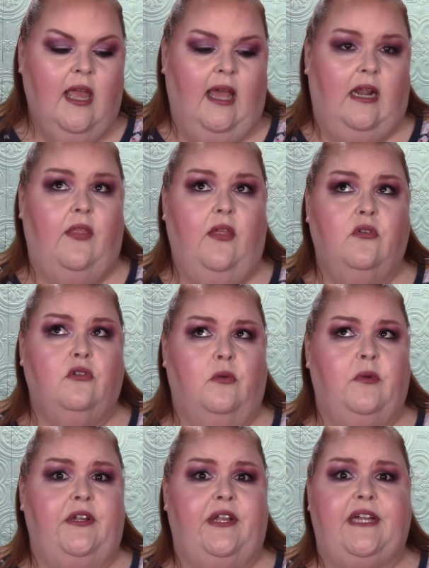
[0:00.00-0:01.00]
And I think they're
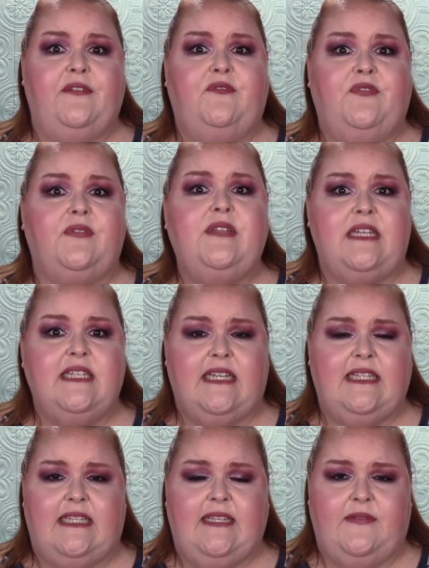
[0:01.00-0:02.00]
normally like 15,
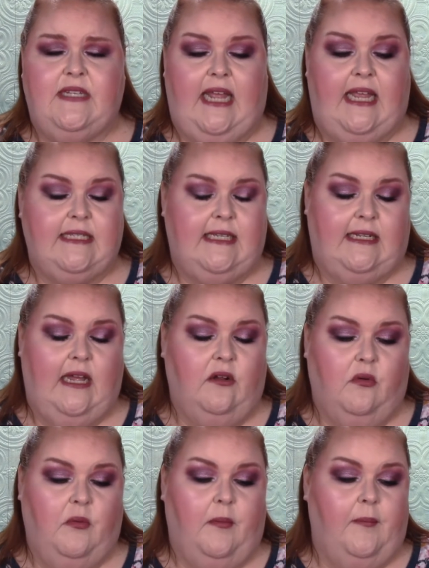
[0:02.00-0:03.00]
16, 17, 18. I
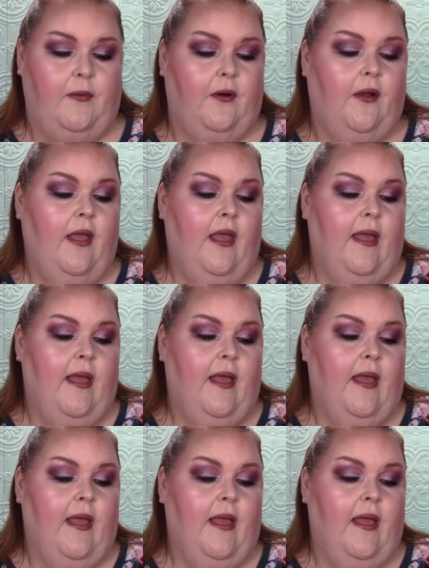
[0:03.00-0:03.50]
don't remember.